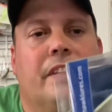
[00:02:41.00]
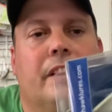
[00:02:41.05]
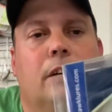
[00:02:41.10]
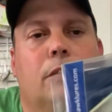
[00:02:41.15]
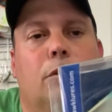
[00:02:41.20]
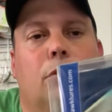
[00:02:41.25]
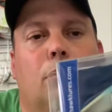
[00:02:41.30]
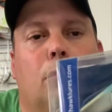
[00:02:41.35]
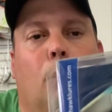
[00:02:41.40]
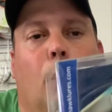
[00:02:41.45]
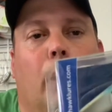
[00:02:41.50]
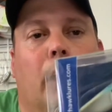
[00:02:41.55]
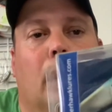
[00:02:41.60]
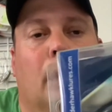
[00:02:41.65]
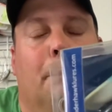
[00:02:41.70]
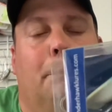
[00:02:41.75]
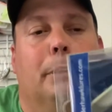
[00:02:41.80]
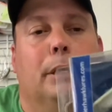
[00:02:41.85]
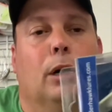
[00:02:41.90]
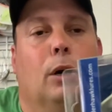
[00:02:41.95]
square
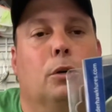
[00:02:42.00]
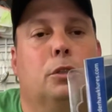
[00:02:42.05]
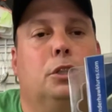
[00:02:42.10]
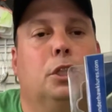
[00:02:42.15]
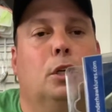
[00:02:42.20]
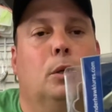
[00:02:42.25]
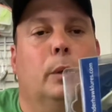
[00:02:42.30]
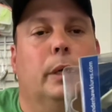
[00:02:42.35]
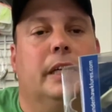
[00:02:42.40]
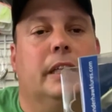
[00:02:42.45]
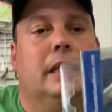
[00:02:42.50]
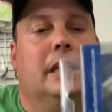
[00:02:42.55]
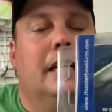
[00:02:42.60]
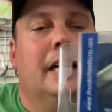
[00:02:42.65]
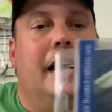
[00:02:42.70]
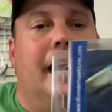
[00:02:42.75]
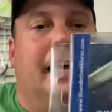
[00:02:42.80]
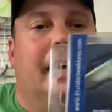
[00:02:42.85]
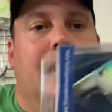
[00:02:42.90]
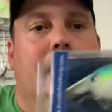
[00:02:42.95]
bill to it.
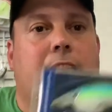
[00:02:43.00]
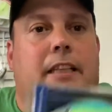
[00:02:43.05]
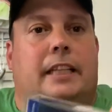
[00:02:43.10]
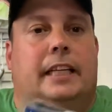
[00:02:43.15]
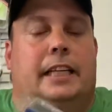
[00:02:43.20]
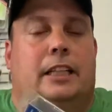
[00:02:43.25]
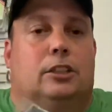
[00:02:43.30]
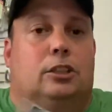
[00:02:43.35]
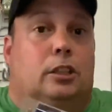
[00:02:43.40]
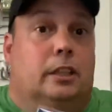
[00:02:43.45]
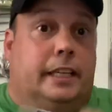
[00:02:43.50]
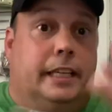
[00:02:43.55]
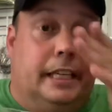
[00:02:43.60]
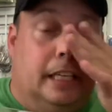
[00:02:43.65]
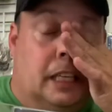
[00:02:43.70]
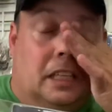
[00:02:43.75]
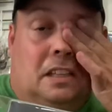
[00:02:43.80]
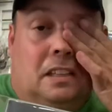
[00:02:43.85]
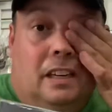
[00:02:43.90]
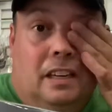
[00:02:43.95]
And that thing is,
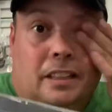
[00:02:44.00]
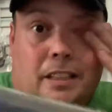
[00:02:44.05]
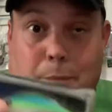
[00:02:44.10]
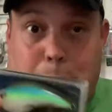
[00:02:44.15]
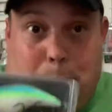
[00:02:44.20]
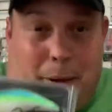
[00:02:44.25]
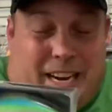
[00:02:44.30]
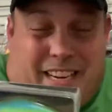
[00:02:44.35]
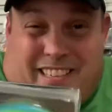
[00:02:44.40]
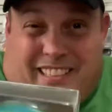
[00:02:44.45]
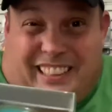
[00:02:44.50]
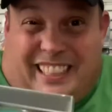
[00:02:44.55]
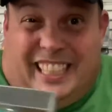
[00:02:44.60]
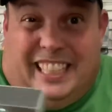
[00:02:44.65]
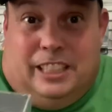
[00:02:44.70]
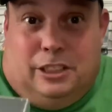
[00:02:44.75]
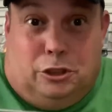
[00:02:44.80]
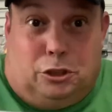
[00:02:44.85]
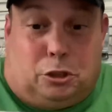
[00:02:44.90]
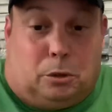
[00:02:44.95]
again, they're basically
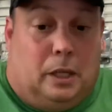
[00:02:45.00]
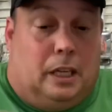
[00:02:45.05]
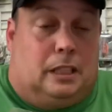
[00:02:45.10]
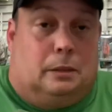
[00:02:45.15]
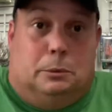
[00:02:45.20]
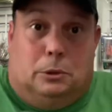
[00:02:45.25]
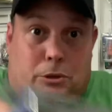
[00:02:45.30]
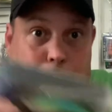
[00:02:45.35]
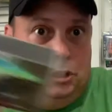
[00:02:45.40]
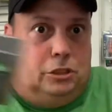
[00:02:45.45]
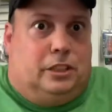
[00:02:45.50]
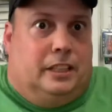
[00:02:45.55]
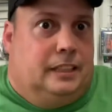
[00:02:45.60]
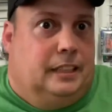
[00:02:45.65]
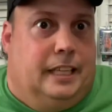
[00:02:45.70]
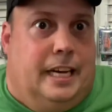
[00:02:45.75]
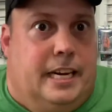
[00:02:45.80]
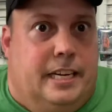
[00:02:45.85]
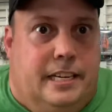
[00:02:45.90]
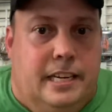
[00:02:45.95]
indestructible, just like the
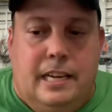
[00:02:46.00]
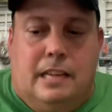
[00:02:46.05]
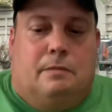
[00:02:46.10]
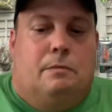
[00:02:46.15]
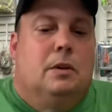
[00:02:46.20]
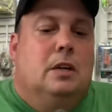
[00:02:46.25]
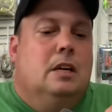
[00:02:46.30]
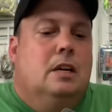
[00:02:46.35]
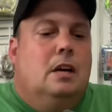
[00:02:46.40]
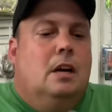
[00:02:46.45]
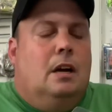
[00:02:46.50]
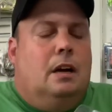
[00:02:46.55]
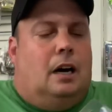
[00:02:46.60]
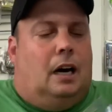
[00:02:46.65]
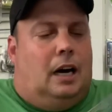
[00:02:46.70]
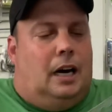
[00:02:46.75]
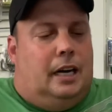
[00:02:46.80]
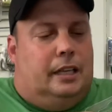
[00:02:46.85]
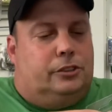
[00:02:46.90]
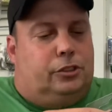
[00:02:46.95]
A10.
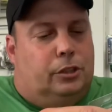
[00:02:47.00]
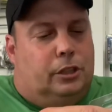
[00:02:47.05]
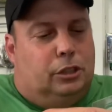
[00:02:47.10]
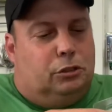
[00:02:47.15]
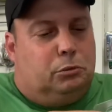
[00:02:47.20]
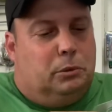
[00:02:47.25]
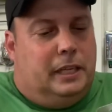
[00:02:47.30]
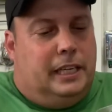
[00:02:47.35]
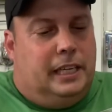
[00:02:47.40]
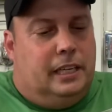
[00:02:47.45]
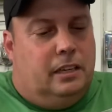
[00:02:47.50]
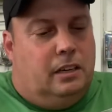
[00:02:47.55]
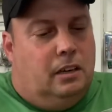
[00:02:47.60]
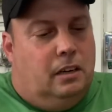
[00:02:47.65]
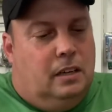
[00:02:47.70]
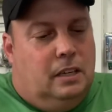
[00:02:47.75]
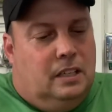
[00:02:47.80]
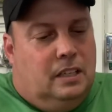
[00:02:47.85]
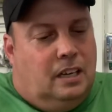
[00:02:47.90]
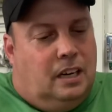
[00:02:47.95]
So this one
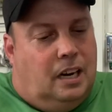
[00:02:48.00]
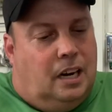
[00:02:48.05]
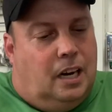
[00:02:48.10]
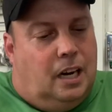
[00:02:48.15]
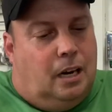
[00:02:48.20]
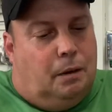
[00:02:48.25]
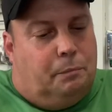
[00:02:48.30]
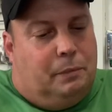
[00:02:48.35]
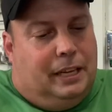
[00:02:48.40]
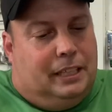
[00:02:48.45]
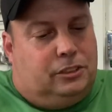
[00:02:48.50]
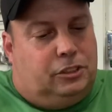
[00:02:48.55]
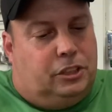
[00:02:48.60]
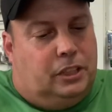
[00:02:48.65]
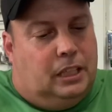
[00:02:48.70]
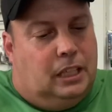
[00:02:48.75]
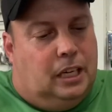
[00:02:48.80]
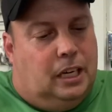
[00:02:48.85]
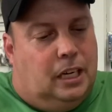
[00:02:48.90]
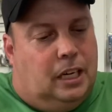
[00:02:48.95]
here, that's
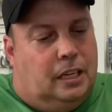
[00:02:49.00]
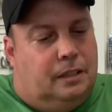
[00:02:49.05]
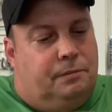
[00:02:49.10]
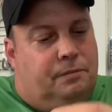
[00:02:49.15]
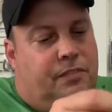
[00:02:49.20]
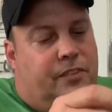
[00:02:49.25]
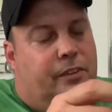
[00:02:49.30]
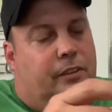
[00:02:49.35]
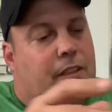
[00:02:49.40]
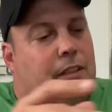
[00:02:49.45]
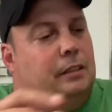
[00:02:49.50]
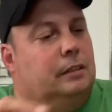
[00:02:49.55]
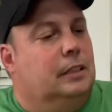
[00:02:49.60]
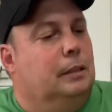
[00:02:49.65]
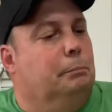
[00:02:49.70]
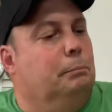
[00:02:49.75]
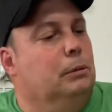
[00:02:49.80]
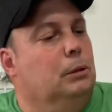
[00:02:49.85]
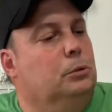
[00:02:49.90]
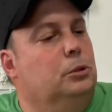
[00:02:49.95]
the
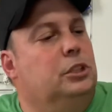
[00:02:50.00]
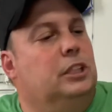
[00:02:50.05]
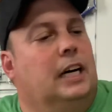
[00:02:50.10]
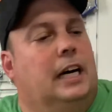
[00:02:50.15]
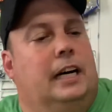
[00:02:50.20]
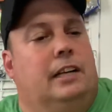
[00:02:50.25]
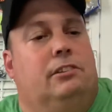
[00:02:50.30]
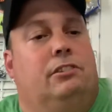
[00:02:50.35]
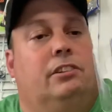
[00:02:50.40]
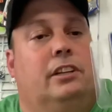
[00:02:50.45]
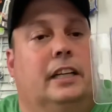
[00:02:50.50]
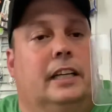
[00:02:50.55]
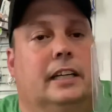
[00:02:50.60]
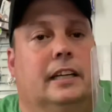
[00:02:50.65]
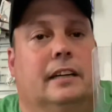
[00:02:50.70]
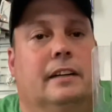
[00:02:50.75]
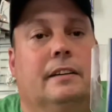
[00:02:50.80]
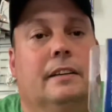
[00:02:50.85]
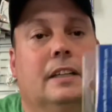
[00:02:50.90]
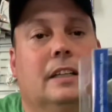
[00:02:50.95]
blue sides
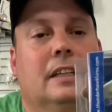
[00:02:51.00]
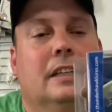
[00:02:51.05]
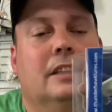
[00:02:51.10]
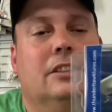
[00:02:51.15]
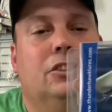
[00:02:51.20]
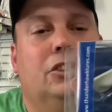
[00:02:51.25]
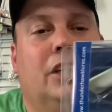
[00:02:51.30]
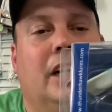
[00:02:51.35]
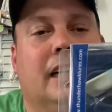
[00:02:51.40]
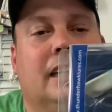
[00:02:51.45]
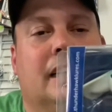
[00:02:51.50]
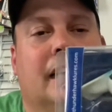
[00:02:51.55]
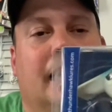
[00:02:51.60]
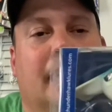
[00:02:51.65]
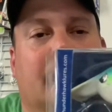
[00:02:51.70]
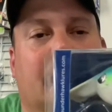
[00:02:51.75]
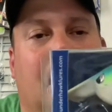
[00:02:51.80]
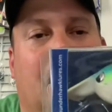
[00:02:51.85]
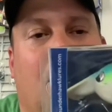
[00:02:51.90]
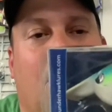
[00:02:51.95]
there. Check that
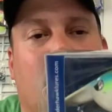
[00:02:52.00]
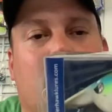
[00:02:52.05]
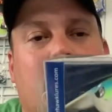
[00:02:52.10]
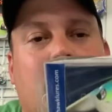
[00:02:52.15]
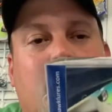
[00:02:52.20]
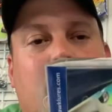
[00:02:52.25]
out.